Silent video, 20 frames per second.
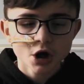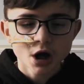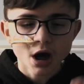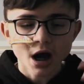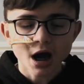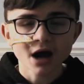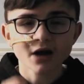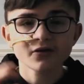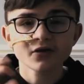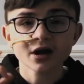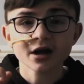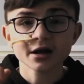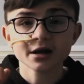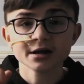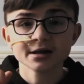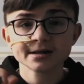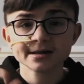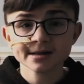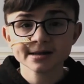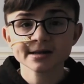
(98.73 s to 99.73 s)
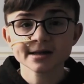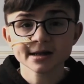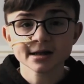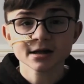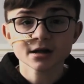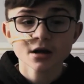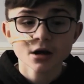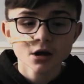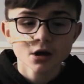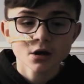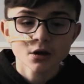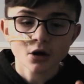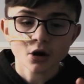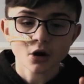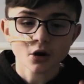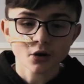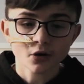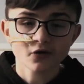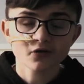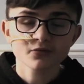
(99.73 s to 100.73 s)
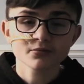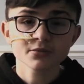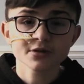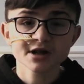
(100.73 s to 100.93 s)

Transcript: have a CD of